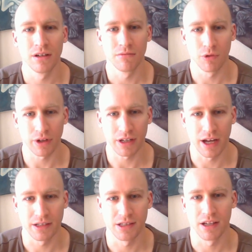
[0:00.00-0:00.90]
Morning,
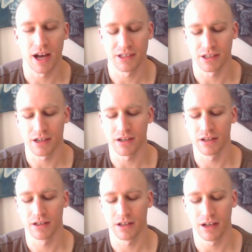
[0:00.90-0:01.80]
guys. Isaac
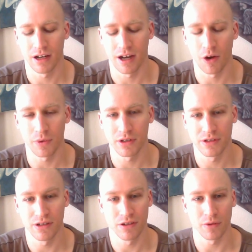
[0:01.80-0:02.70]
here. I wanted
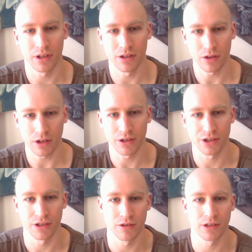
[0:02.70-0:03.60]
to do a New
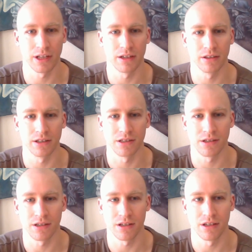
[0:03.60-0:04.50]
Year's newsletter. It's
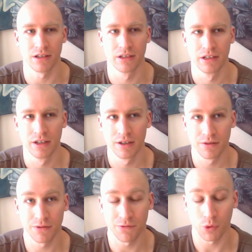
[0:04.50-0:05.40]
the
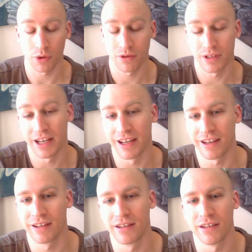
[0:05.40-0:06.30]
fourth
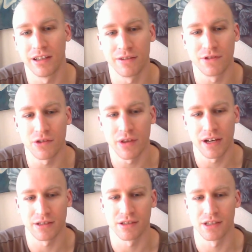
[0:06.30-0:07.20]
day of
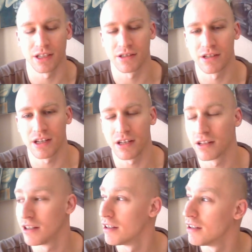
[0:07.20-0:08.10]

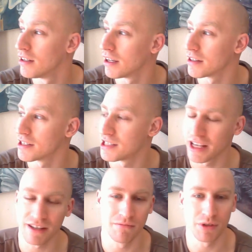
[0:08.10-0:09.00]
2016 and the
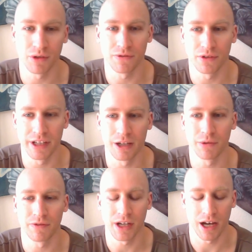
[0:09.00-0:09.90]
second beautiful day
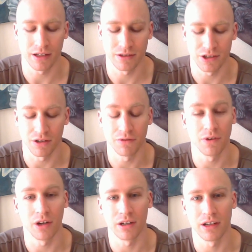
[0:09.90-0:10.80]
we've gotten so
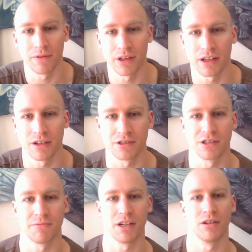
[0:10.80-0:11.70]
far. Everything else has
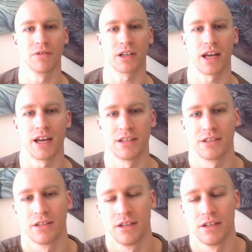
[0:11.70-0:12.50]
been overcast.